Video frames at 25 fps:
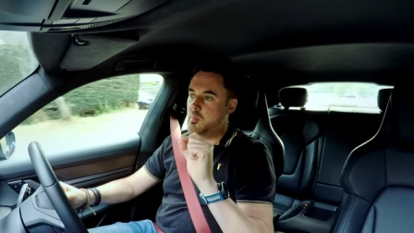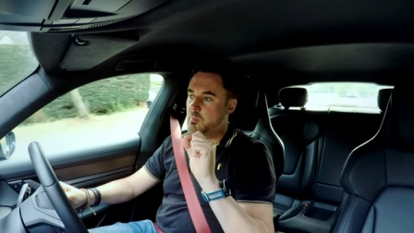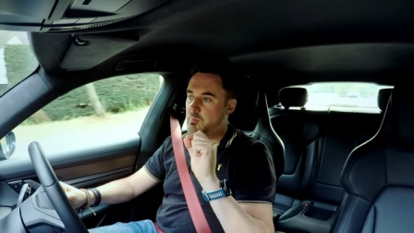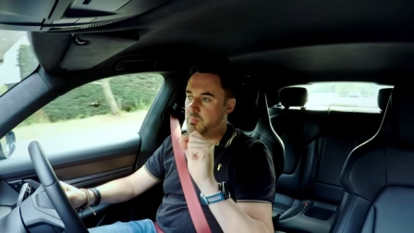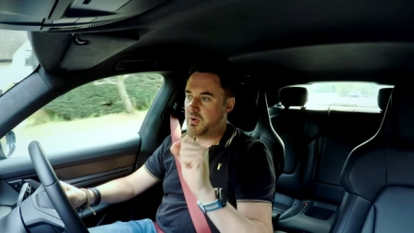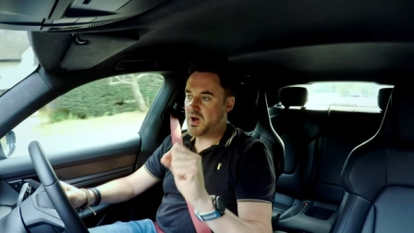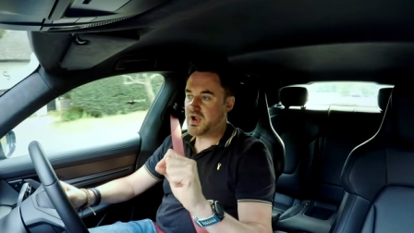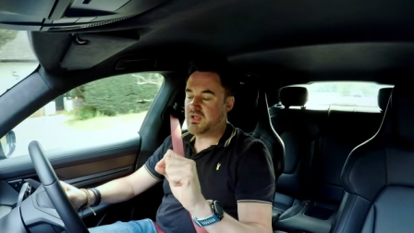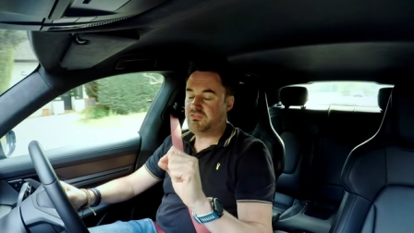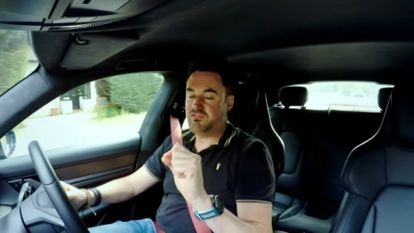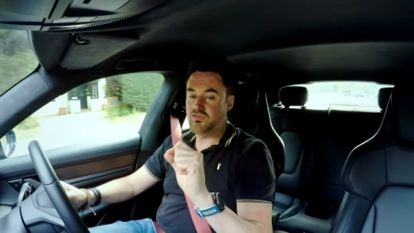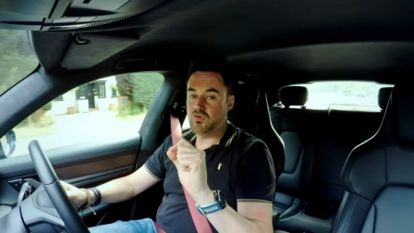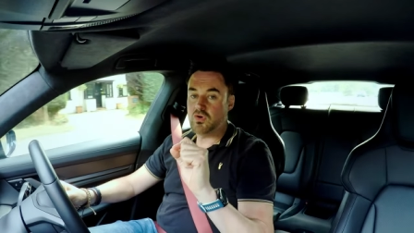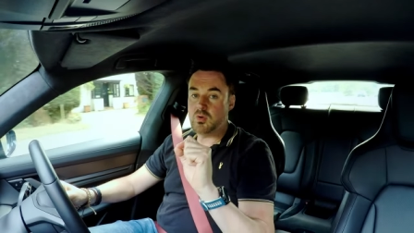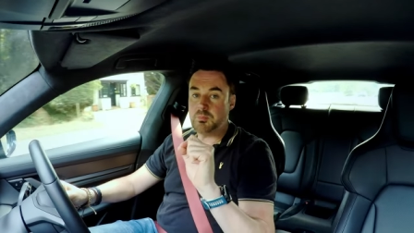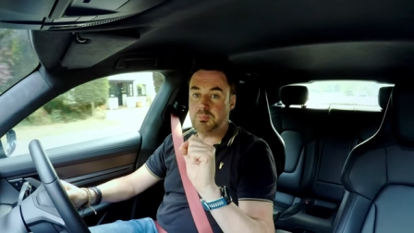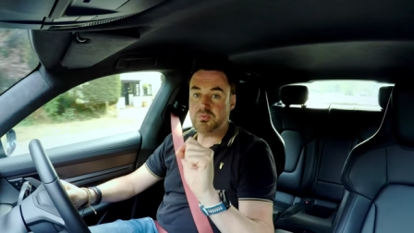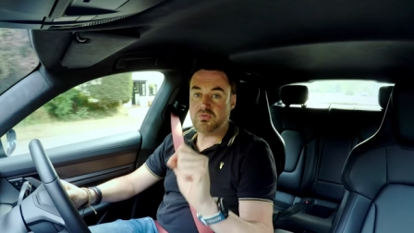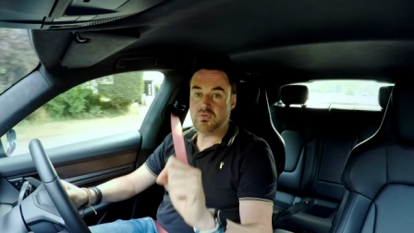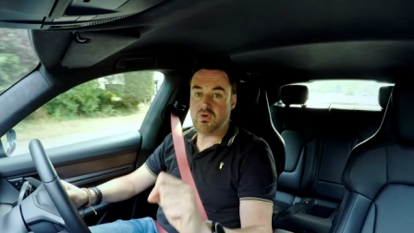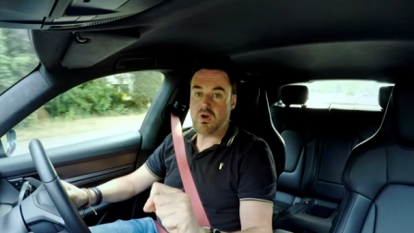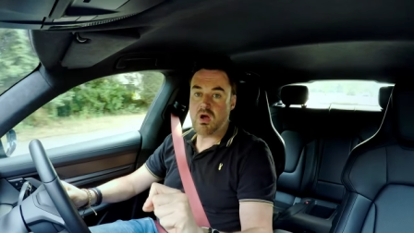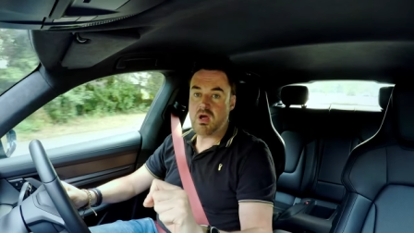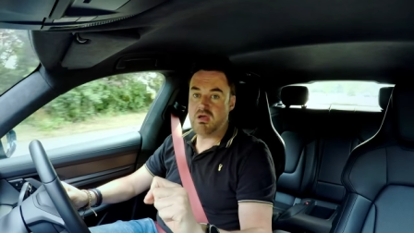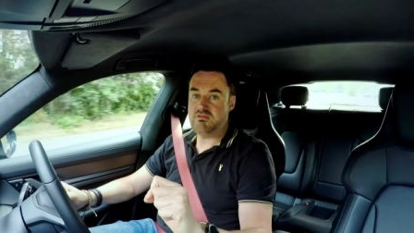But if you're a
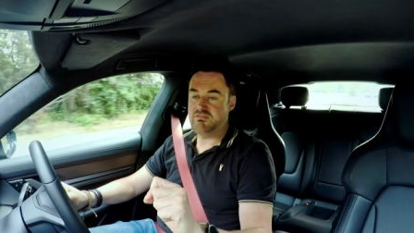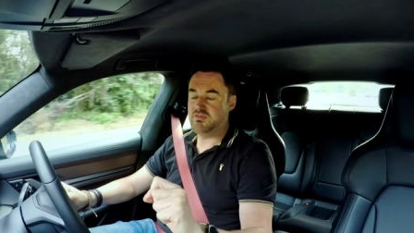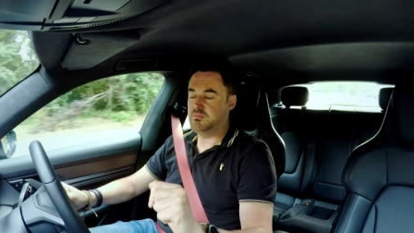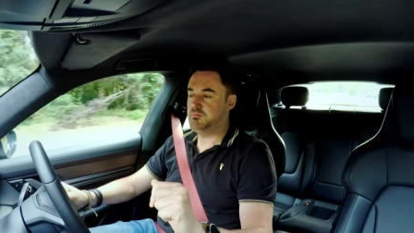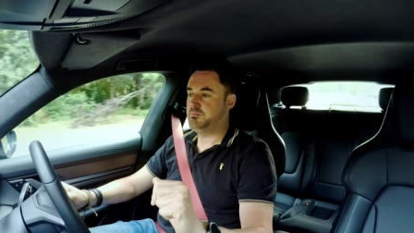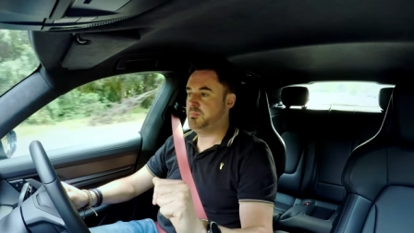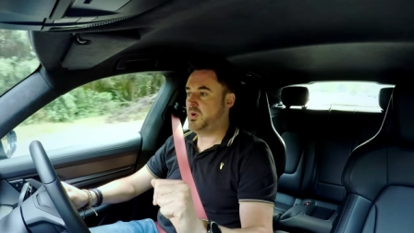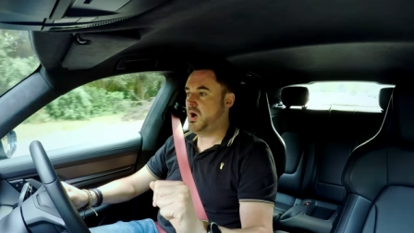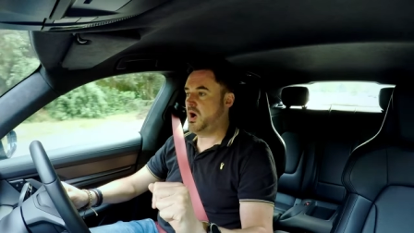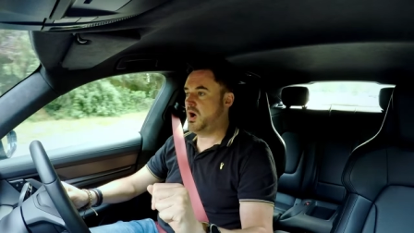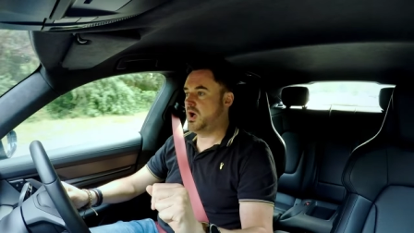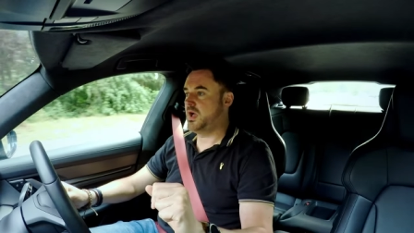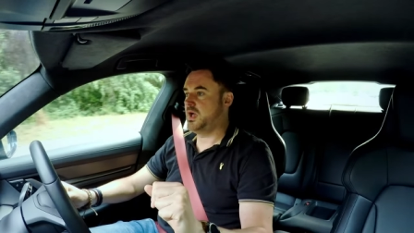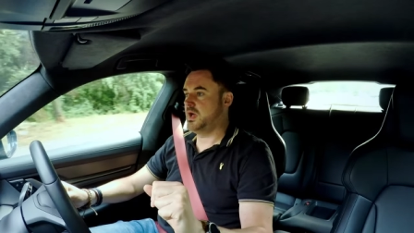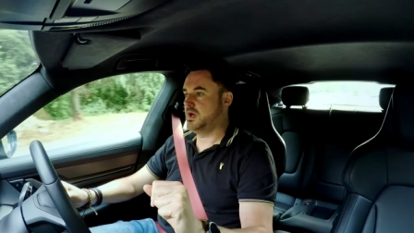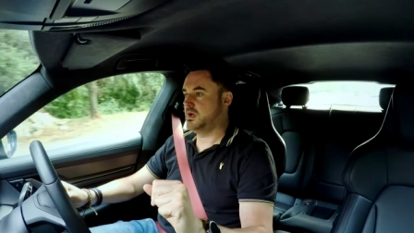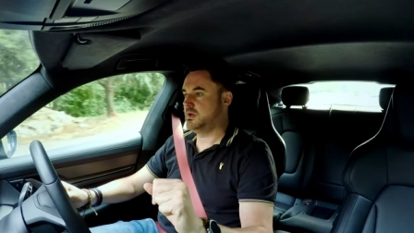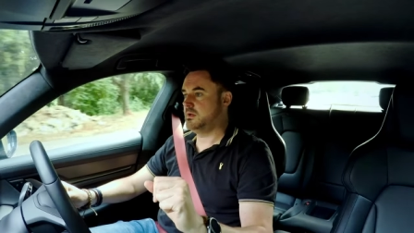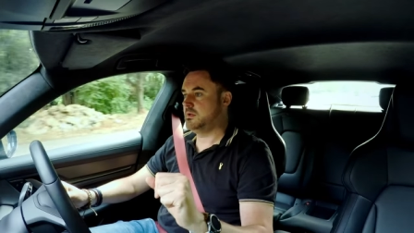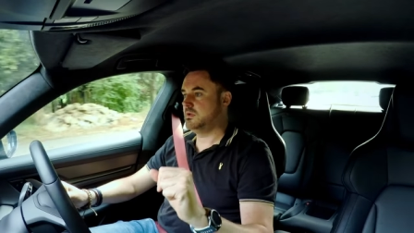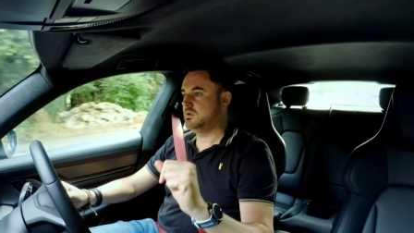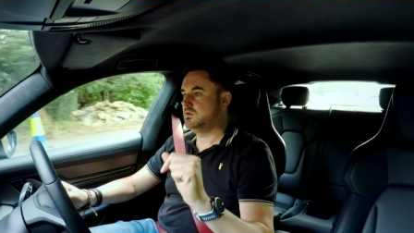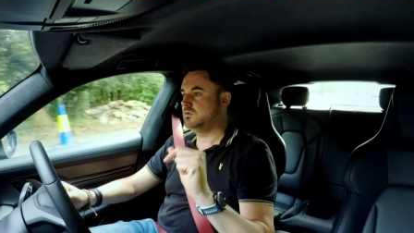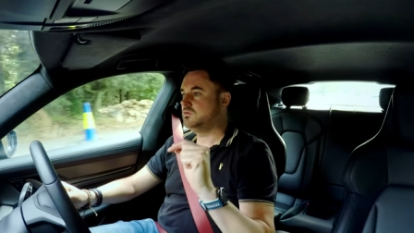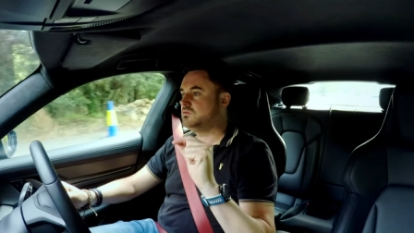private
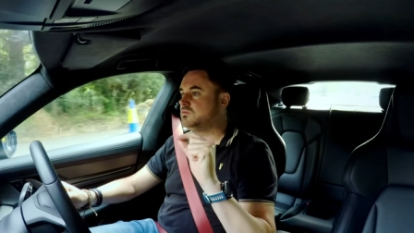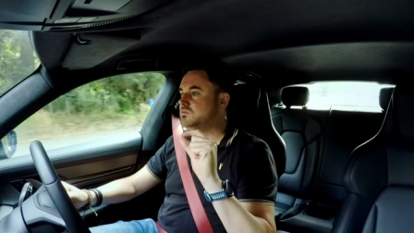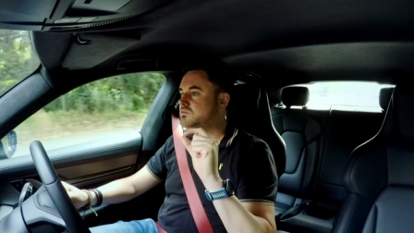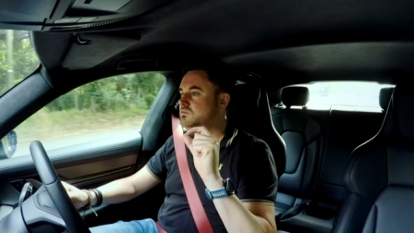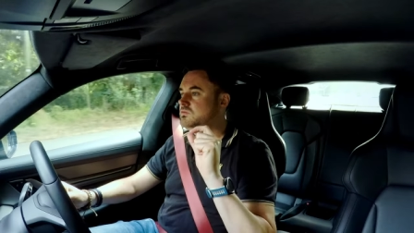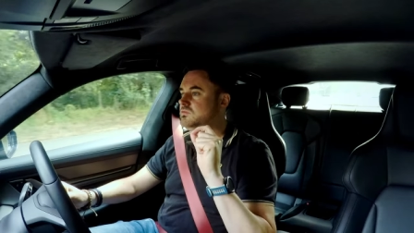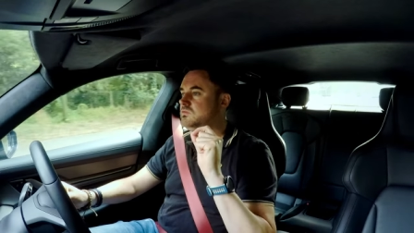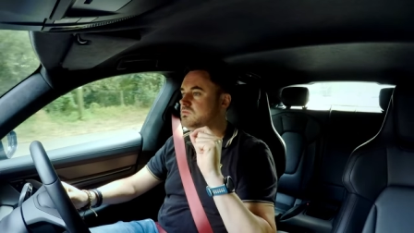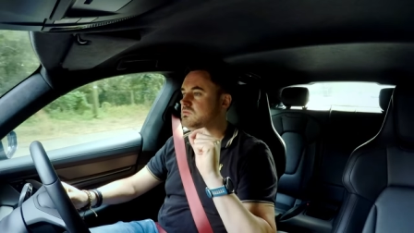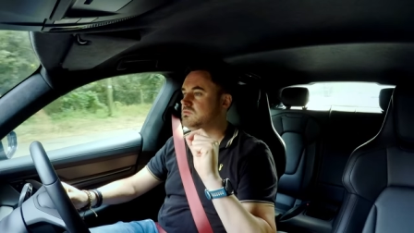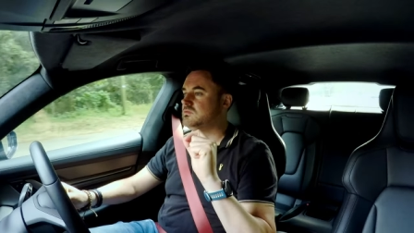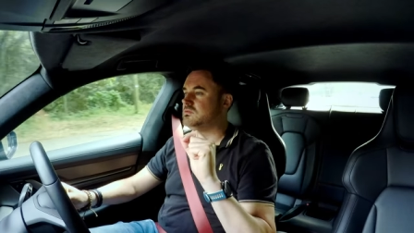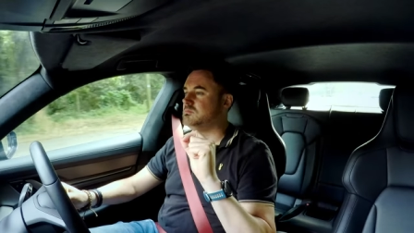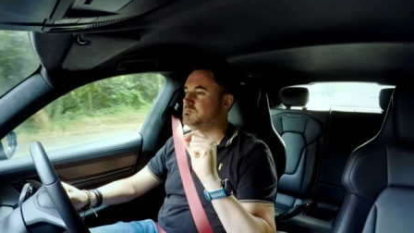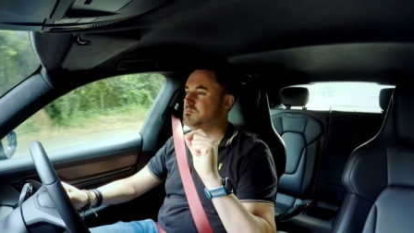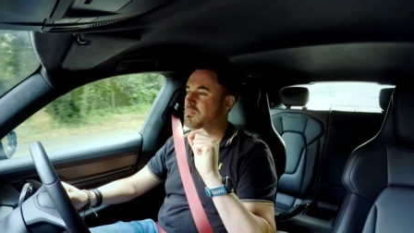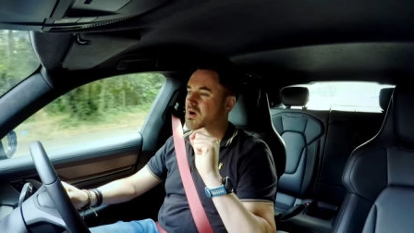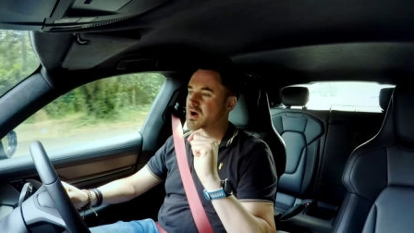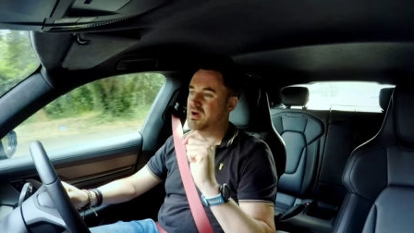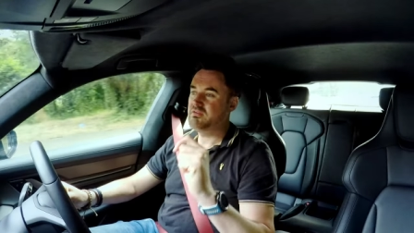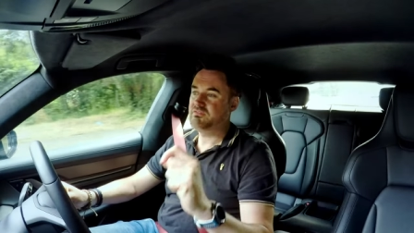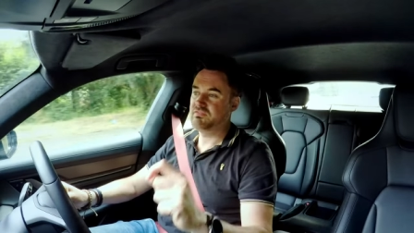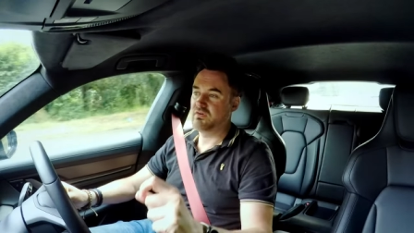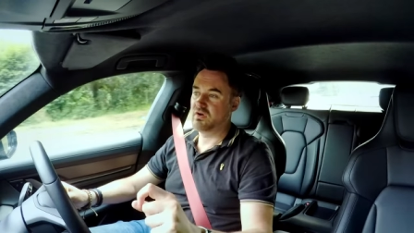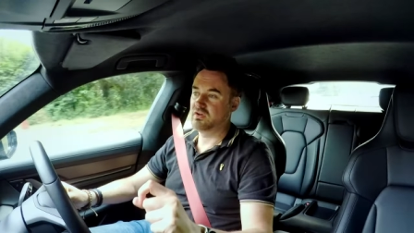buyer,
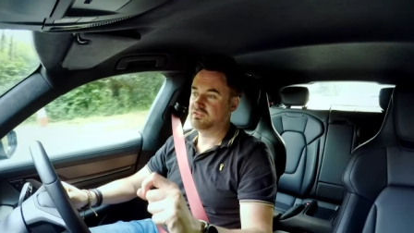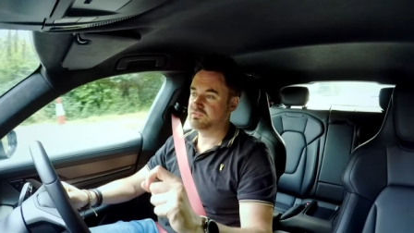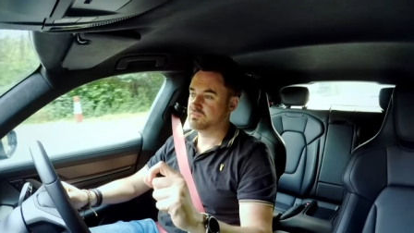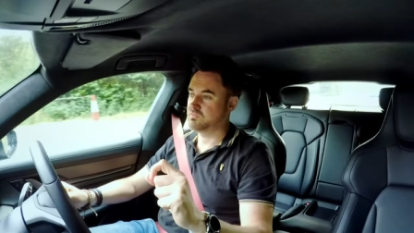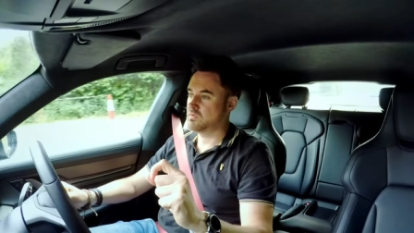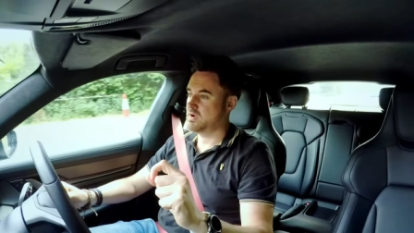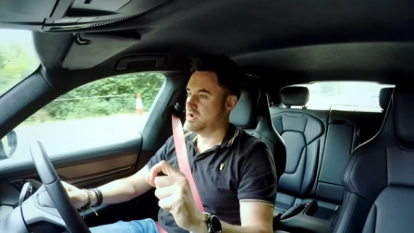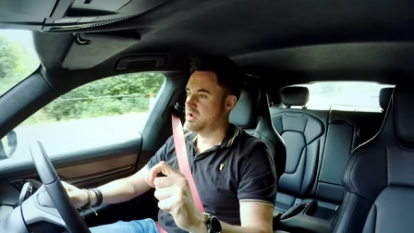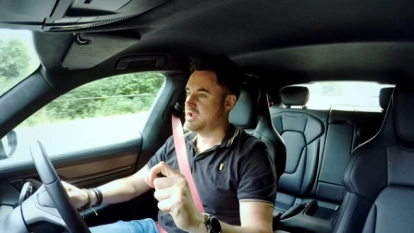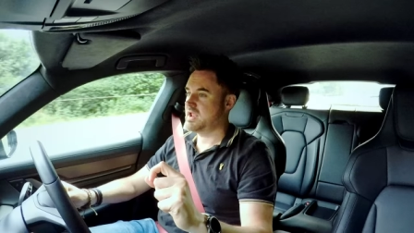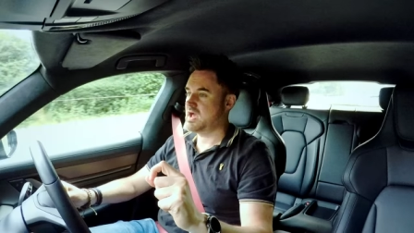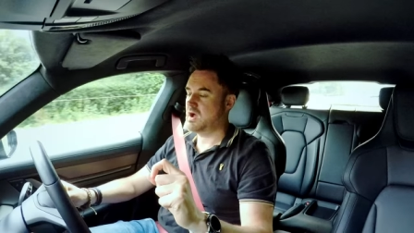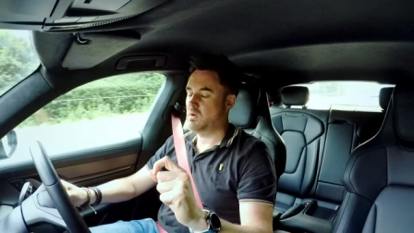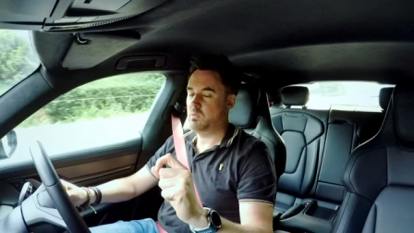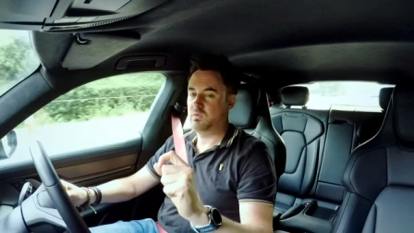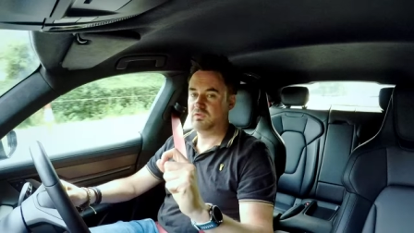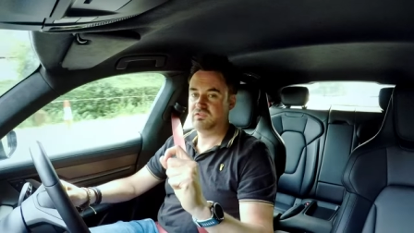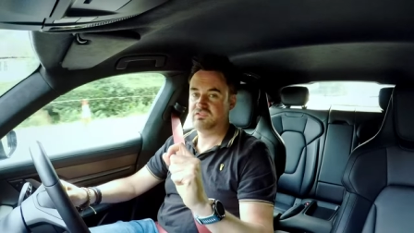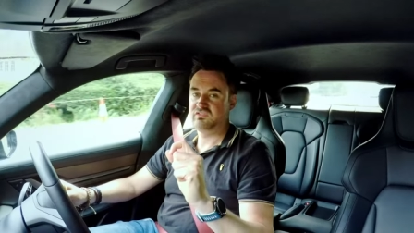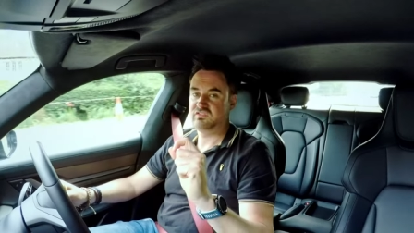my advice right now would